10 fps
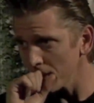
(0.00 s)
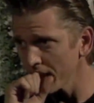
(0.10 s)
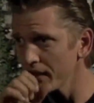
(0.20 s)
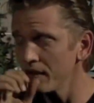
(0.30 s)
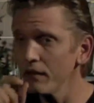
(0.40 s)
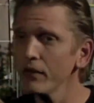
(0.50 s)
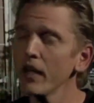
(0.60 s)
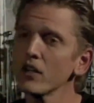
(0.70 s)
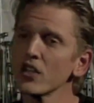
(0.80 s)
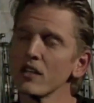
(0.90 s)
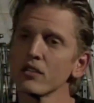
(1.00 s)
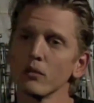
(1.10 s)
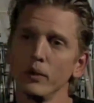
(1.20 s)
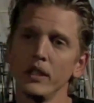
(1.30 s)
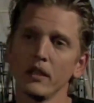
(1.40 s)
and I never had a chance
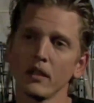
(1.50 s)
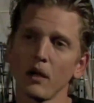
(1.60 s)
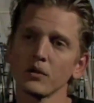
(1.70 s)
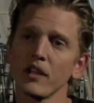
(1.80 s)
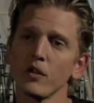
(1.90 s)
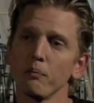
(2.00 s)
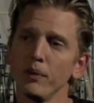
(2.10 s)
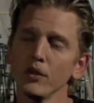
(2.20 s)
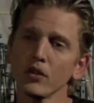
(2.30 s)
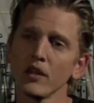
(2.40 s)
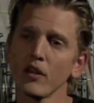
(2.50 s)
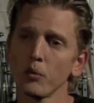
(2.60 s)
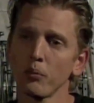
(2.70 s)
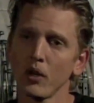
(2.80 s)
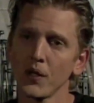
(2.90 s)
to read it. I was either booked on
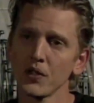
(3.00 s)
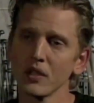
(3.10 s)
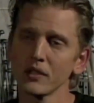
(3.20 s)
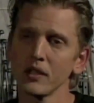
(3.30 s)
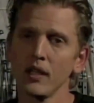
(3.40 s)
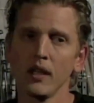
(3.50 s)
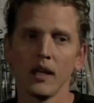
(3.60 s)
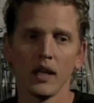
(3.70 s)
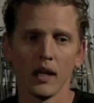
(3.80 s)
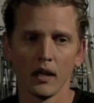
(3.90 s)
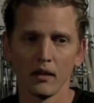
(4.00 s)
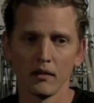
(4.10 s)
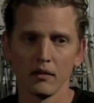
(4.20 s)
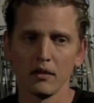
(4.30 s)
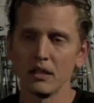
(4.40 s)
other projects
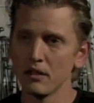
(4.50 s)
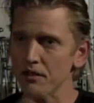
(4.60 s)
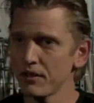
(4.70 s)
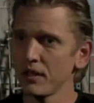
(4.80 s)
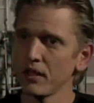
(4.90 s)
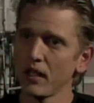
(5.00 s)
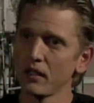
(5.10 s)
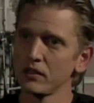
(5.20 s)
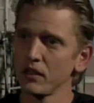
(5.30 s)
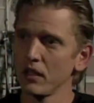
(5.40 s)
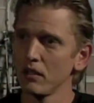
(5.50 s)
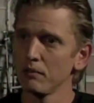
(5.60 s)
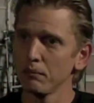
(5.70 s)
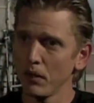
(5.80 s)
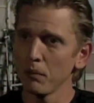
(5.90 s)
and didn't see it as
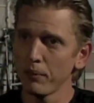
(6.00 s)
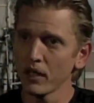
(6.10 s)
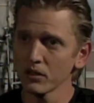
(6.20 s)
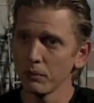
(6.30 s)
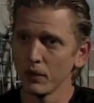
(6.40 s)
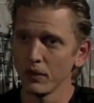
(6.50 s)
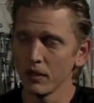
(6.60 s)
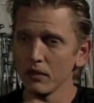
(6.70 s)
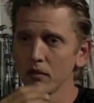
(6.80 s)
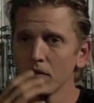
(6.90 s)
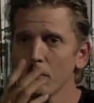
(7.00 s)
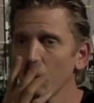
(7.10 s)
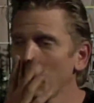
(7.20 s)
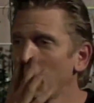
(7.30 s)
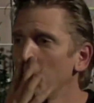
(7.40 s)
a, a possibility,
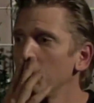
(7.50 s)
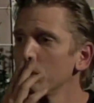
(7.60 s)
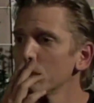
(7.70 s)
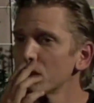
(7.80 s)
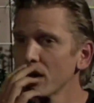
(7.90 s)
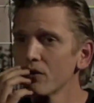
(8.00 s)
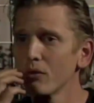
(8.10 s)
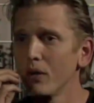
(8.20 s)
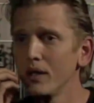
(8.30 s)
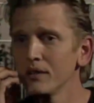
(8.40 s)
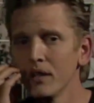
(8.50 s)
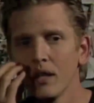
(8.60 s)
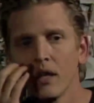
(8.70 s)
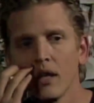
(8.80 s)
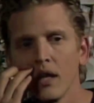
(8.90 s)
um, schedule-wise,
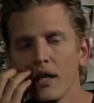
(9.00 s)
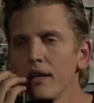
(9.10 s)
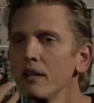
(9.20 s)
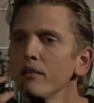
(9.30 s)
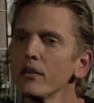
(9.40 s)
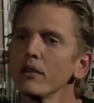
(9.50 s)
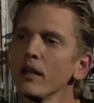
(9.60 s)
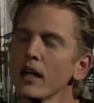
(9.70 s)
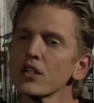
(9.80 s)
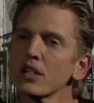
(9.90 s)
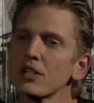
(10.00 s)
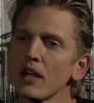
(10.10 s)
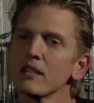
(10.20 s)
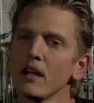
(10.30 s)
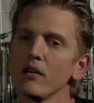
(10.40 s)
and I never actually
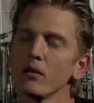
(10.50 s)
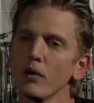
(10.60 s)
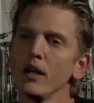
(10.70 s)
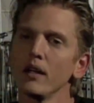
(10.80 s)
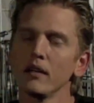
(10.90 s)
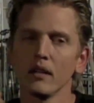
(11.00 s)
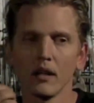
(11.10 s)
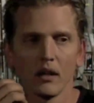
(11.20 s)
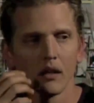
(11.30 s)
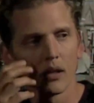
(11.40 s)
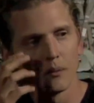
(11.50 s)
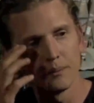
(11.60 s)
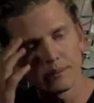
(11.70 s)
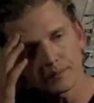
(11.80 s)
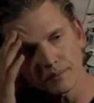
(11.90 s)
sat down and read it. And
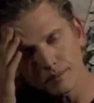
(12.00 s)
um,